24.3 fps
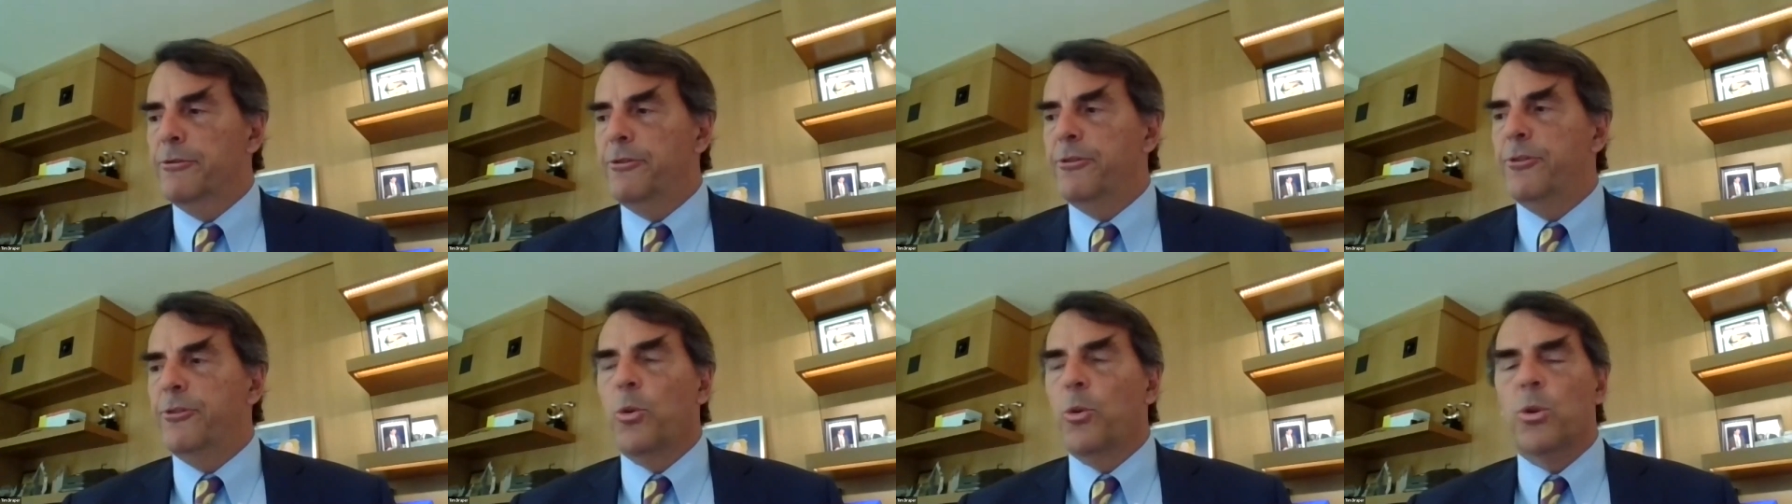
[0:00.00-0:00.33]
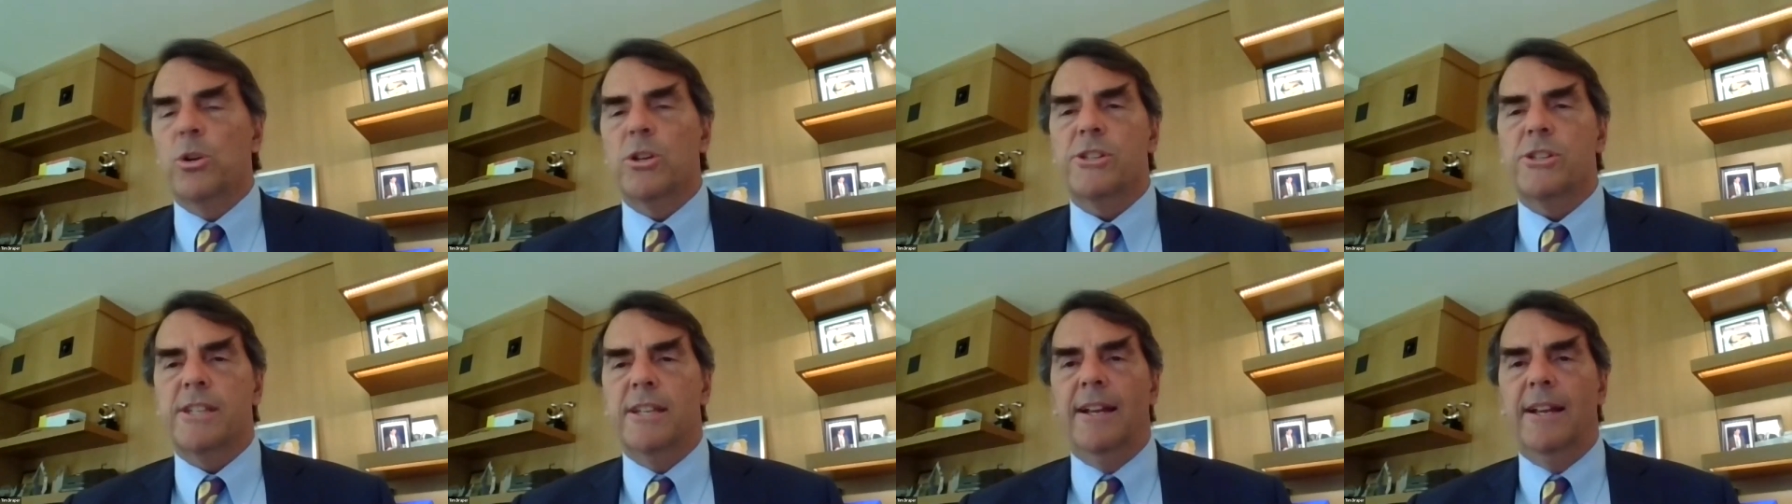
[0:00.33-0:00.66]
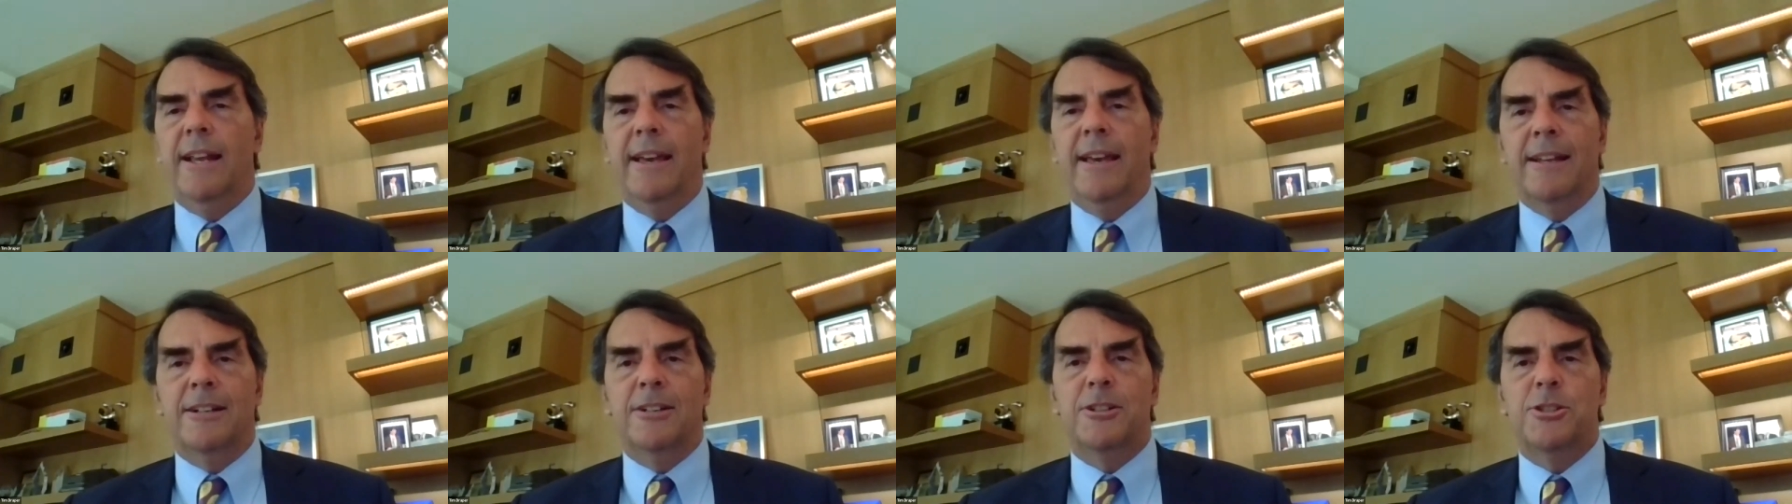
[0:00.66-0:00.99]
force and
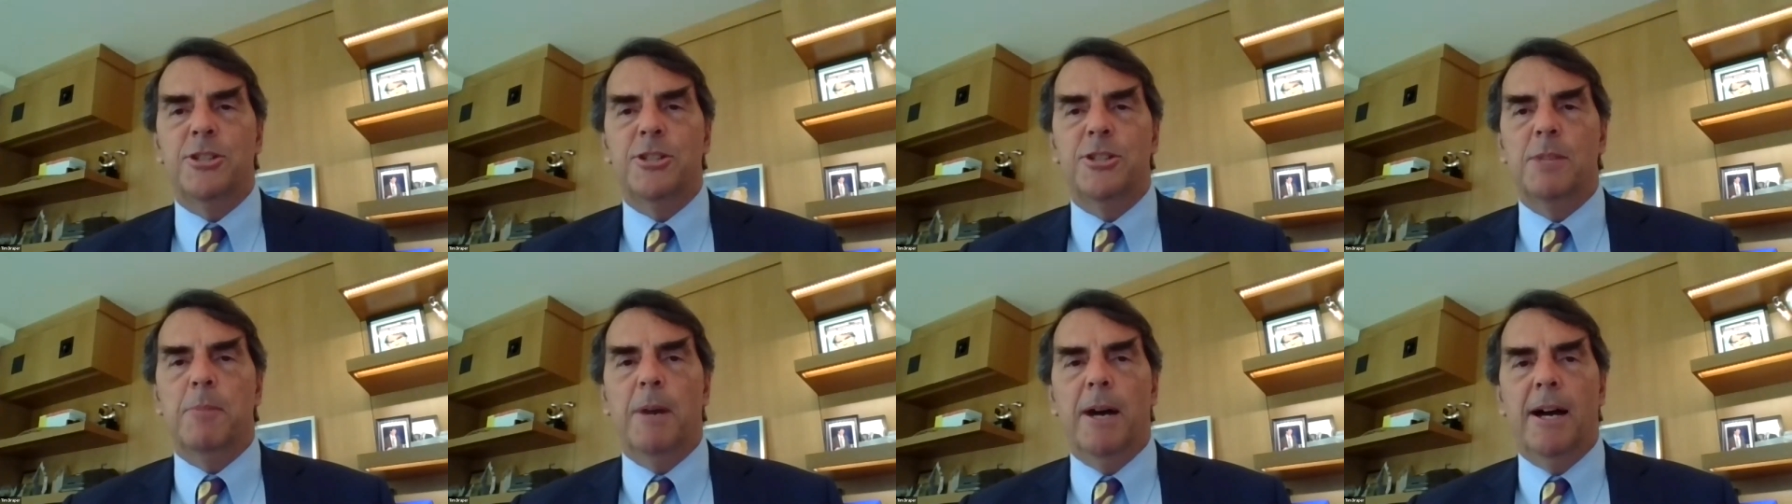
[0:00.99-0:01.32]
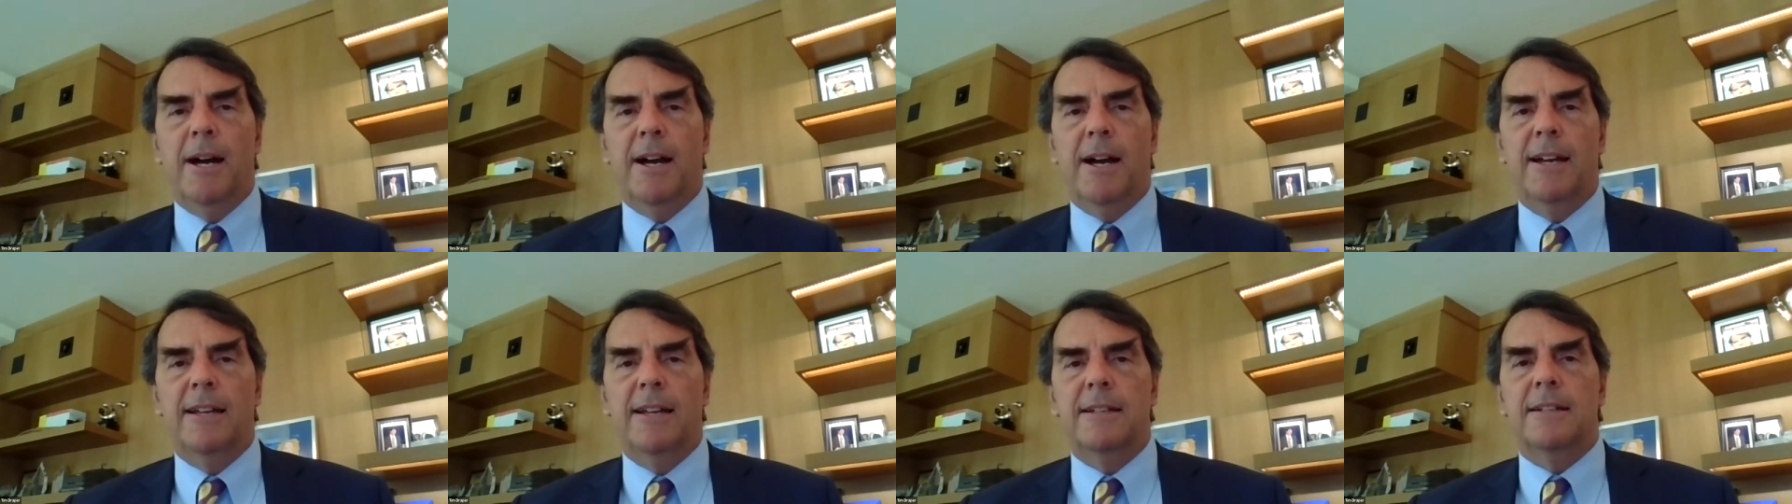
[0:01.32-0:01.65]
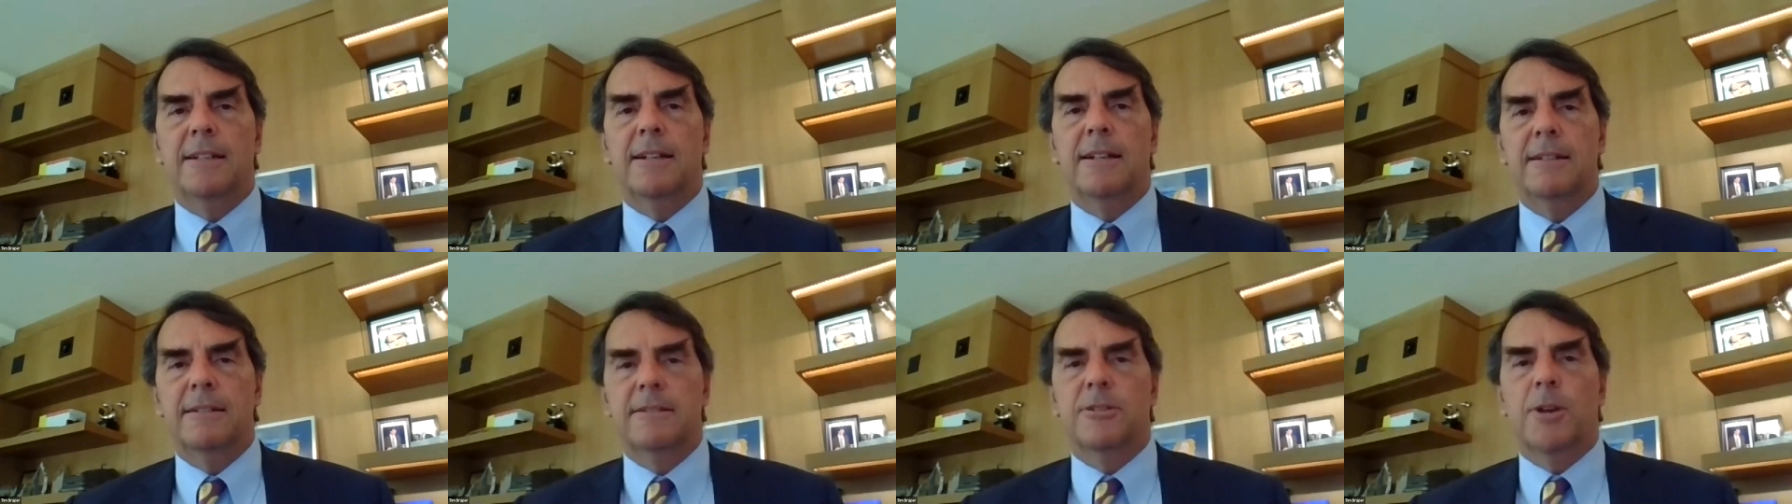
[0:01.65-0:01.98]
energy behind a
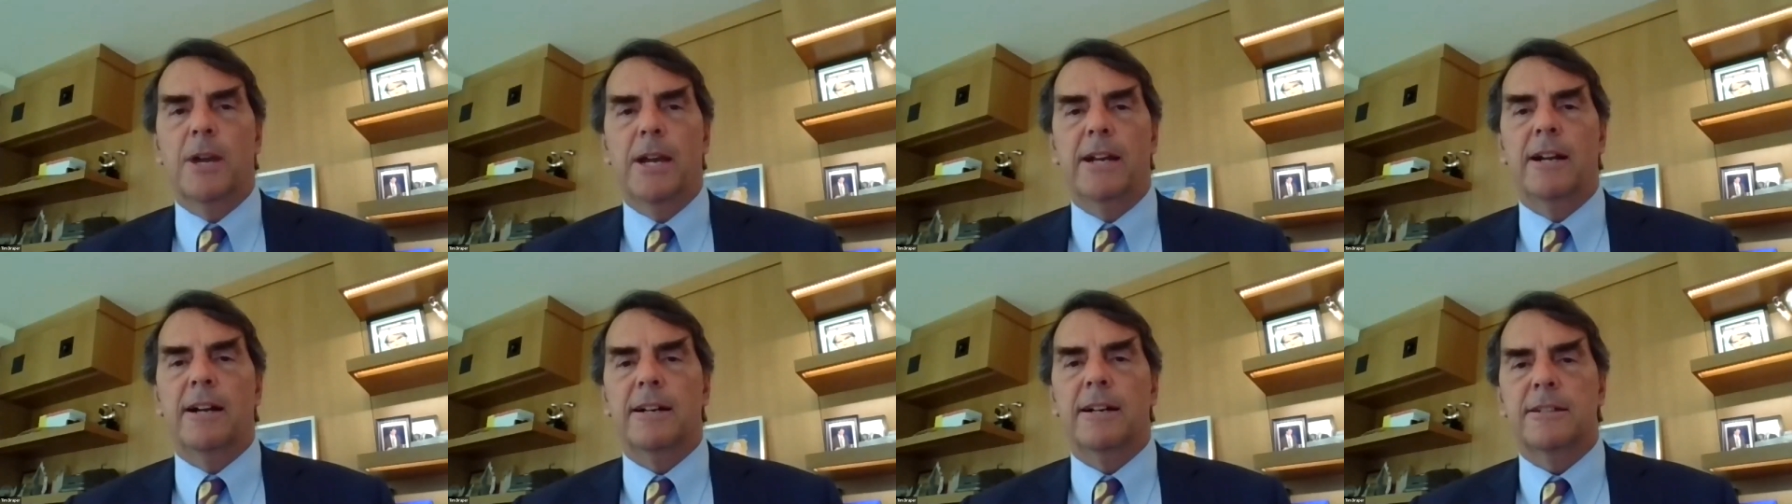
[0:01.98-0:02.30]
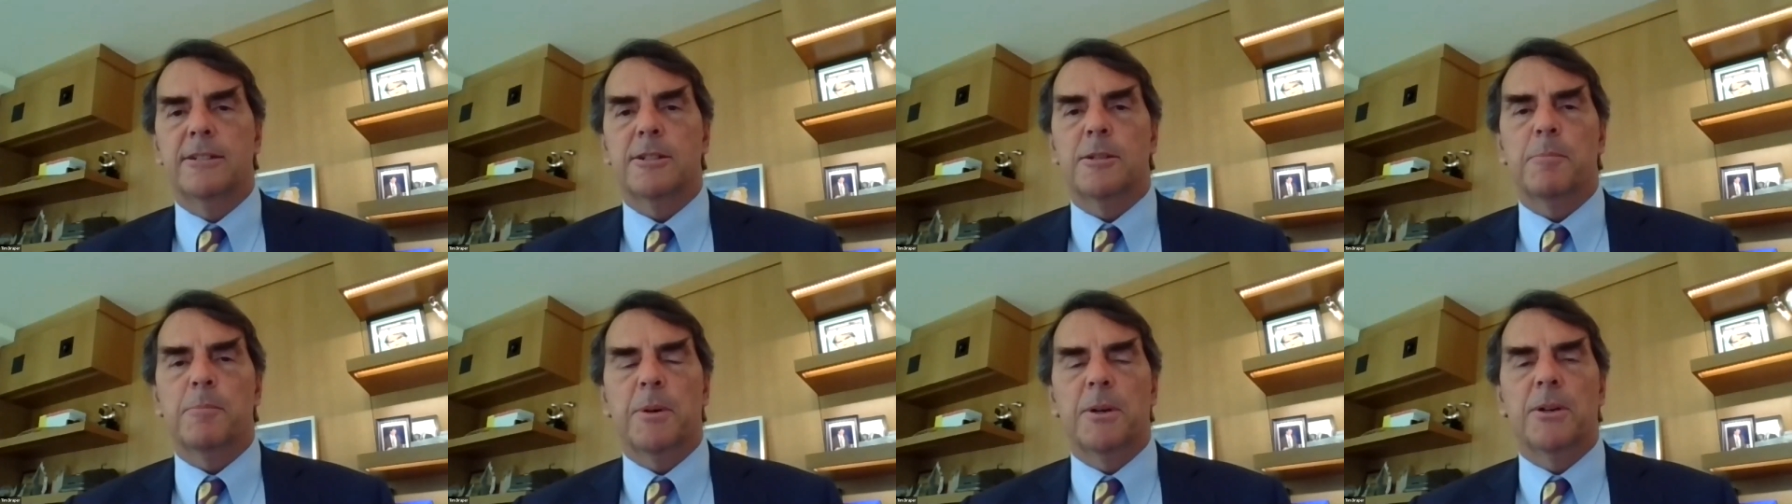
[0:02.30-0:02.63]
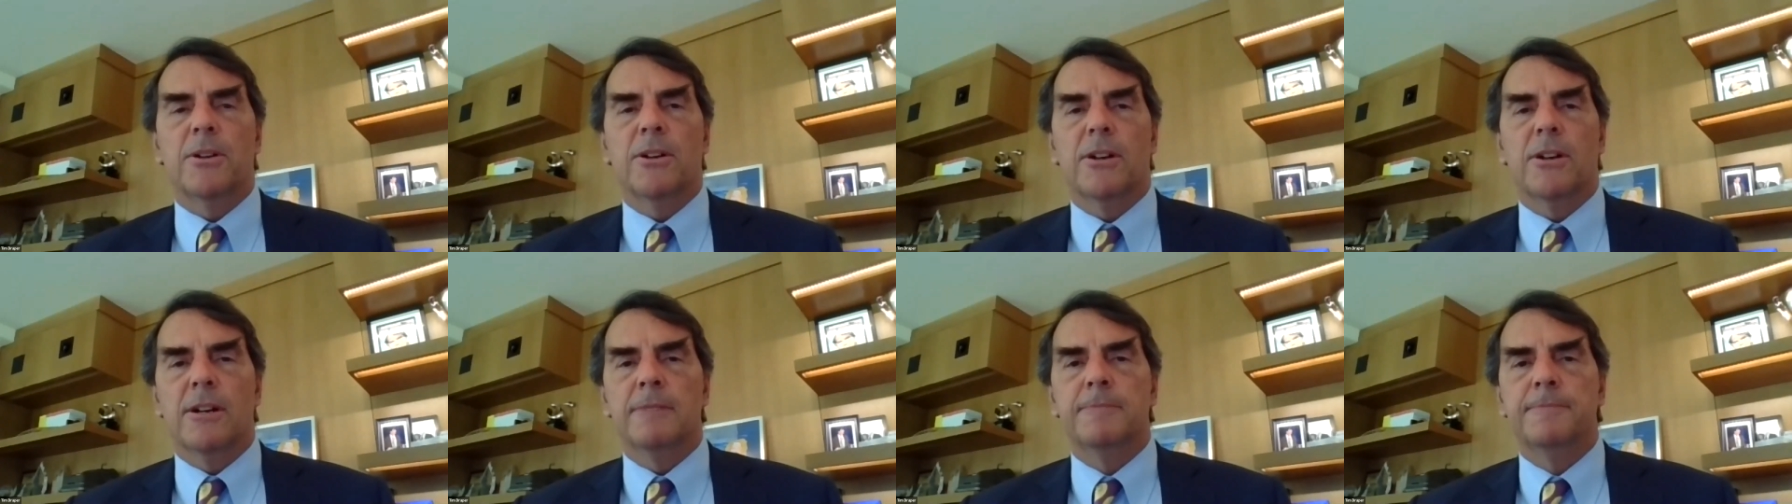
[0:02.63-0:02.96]
great
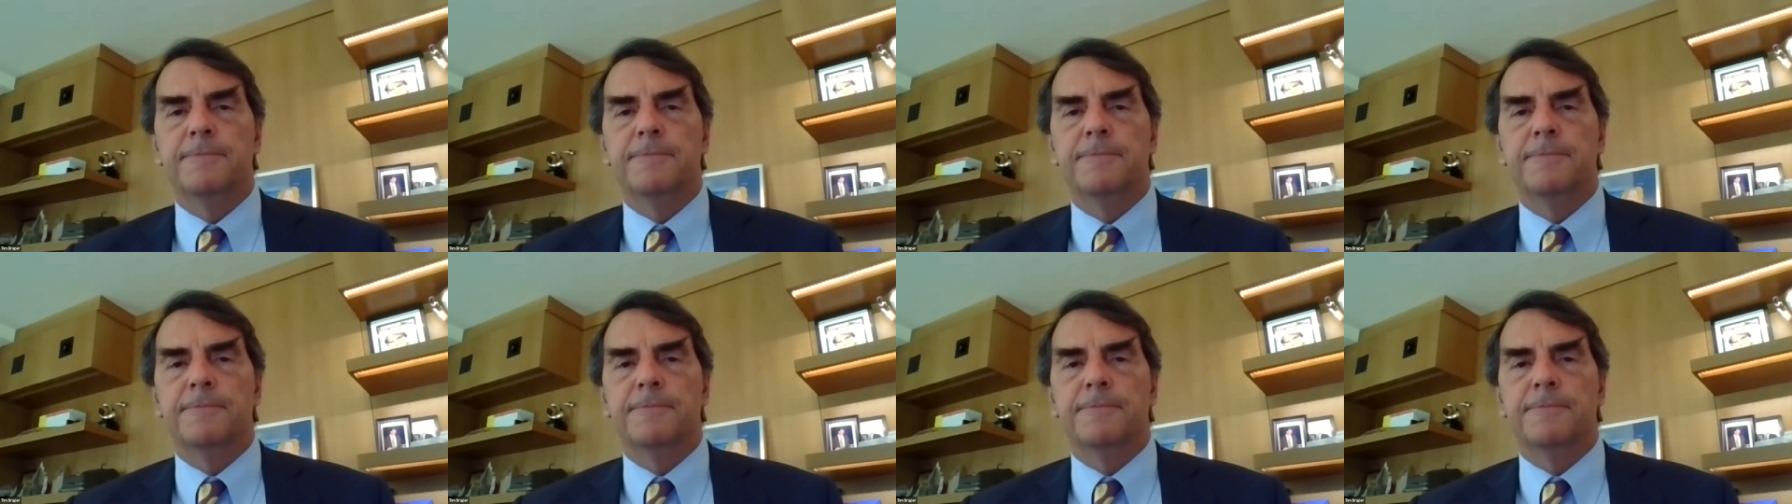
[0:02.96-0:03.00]
entrepreneur.